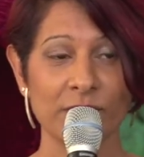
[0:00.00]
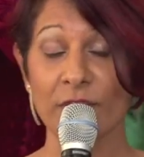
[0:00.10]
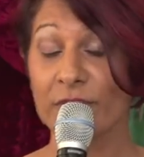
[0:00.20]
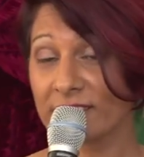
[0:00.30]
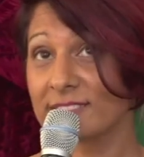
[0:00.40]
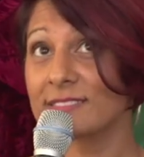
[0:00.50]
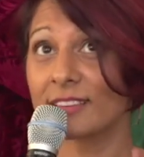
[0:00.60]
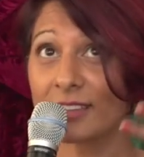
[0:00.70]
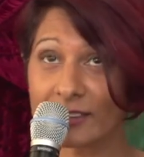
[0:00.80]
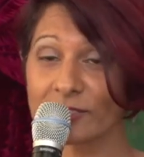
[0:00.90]
This
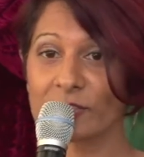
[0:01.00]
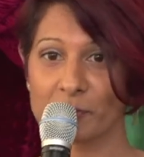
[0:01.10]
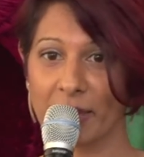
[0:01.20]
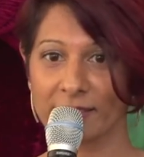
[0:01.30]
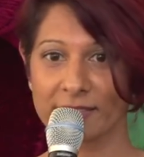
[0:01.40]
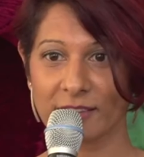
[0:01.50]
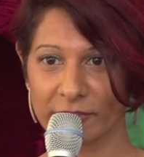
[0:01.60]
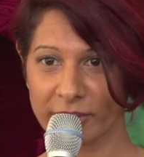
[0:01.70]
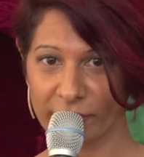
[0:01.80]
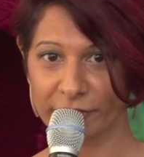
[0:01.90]
is the space
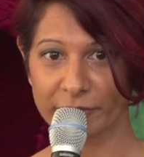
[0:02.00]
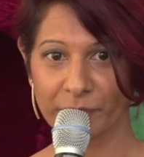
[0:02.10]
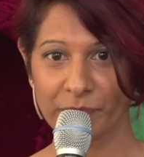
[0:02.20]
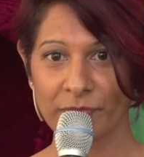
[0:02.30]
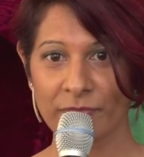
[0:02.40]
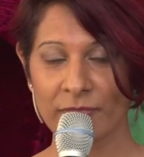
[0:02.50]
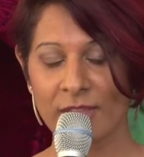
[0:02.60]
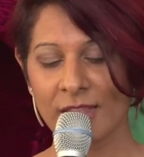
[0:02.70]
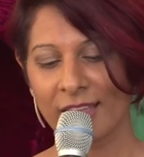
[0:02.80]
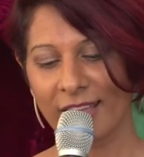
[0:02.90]
of love.
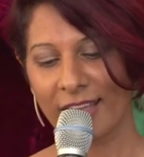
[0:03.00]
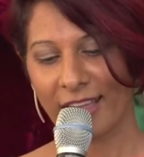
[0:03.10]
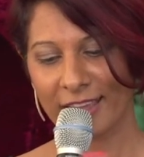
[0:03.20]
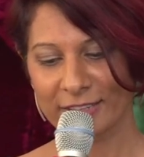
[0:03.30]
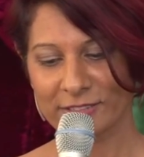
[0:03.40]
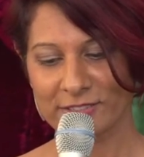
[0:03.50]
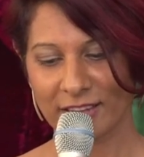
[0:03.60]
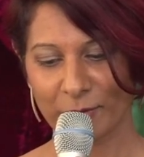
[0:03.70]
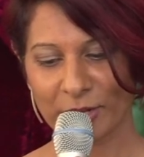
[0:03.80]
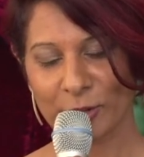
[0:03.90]
And
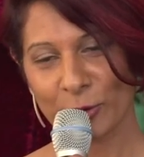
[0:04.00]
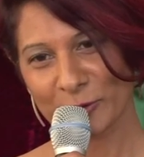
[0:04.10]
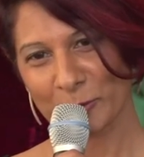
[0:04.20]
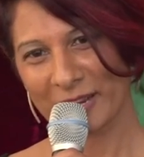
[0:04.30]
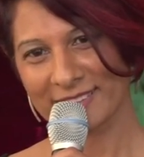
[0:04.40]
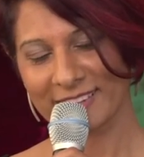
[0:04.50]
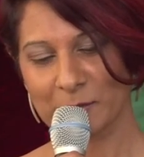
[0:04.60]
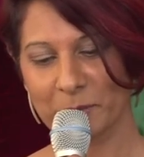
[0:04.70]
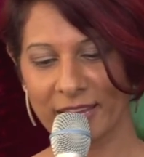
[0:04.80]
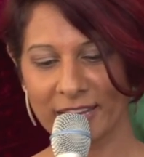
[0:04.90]
I want to close with what I said at
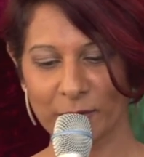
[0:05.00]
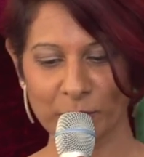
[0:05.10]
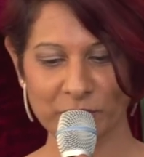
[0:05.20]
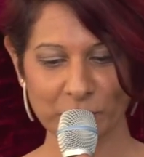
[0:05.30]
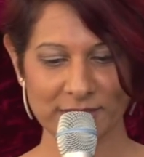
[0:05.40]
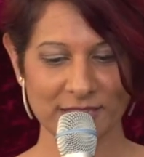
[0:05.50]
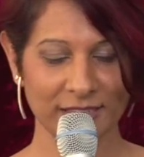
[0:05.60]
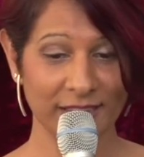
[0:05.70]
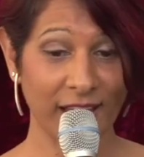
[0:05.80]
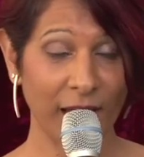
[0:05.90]
the beginning, which was
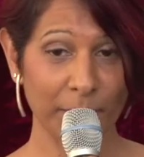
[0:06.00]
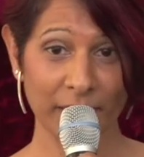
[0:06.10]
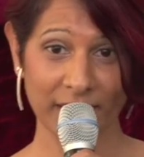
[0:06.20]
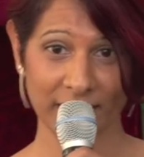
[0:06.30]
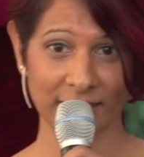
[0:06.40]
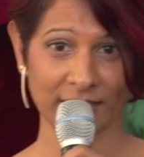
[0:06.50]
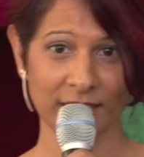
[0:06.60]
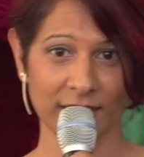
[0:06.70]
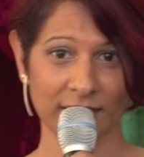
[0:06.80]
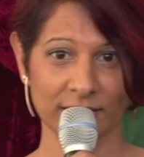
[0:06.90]
Na mehi,
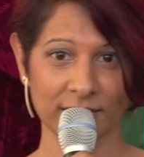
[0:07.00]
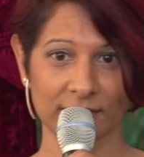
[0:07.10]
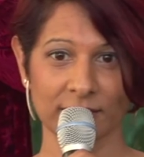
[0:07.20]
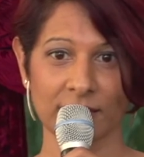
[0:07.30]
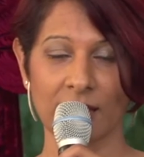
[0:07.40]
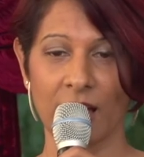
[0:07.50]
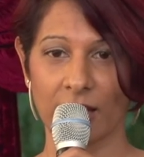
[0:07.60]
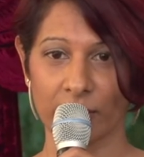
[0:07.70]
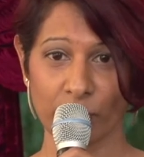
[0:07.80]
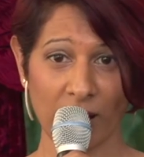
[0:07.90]

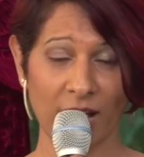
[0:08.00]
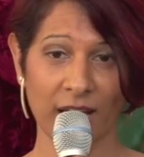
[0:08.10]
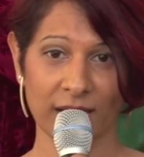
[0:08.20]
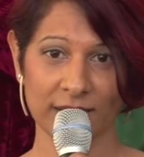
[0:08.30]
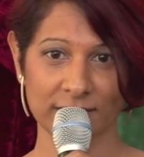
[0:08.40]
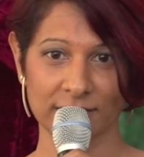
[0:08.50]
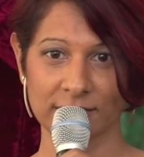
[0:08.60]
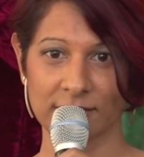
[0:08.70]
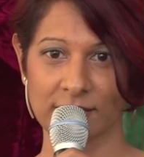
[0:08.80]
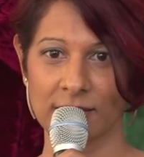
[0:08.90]
aroha,
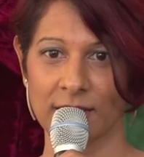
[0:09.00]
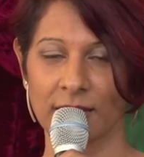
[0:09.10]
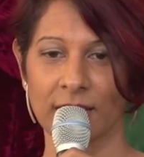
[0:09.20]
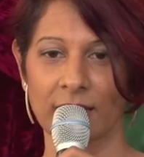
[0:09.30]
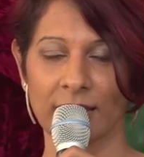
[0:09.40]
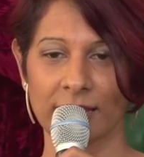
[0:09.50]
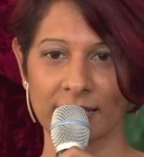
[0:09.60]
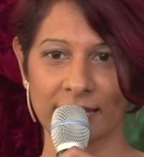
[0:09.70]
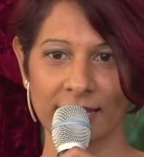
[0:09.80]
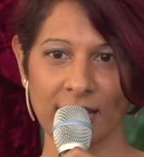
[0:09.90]

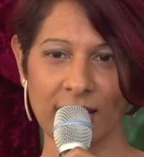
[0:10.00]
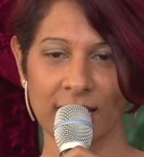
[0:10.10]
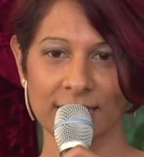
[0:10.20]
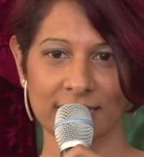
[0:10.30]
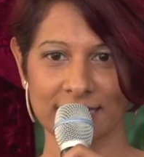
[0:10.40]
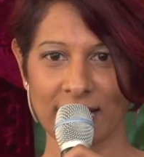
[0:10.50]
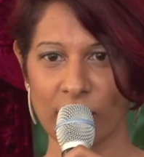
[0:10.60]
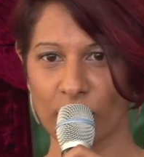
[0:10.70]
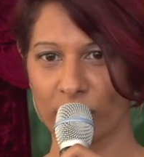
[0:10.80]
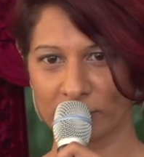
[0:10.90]
kia
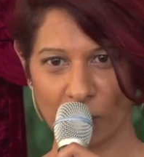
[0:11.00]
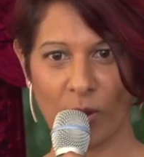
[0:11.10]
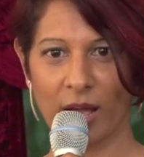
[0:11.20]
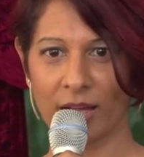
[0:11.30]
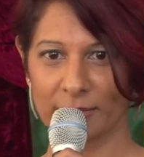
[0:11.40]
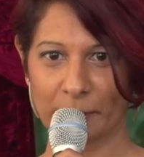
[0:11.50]
tatao katoa,